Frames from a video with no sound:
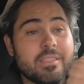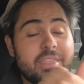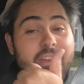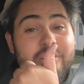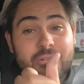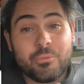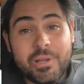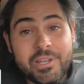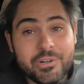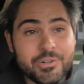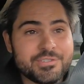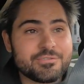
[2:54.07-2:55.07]
there are
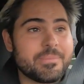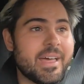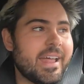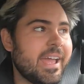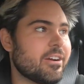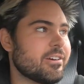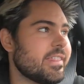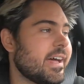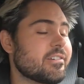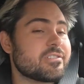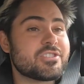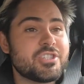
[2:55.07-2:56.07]
wheels from that era that
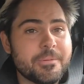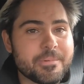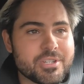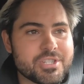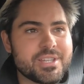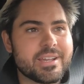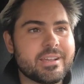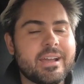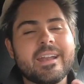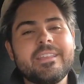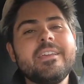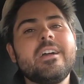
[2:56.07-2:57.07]
are super sick,
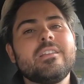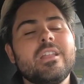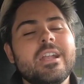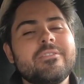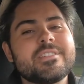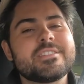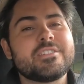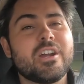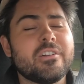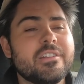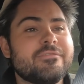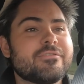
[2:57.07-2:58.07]
and I think a lot of this
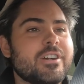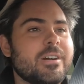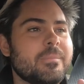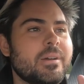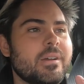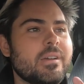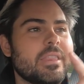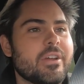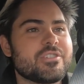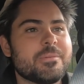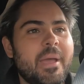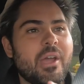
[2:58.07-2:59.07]
started from, there
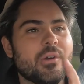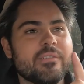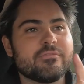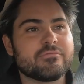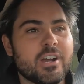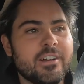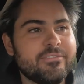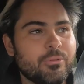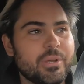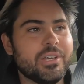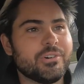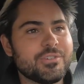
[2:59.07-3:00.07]
pair of rough
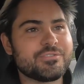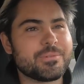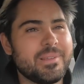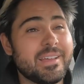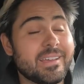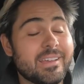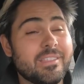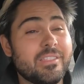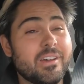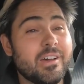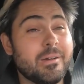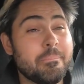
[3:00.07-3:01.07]
wheels from like
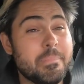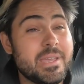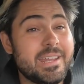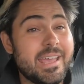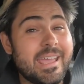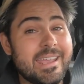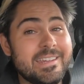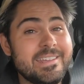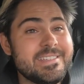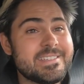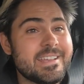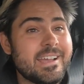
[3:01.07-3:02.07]
the mid
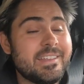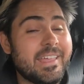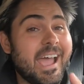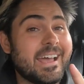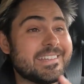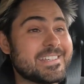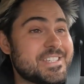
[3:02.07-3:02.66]
80s that had the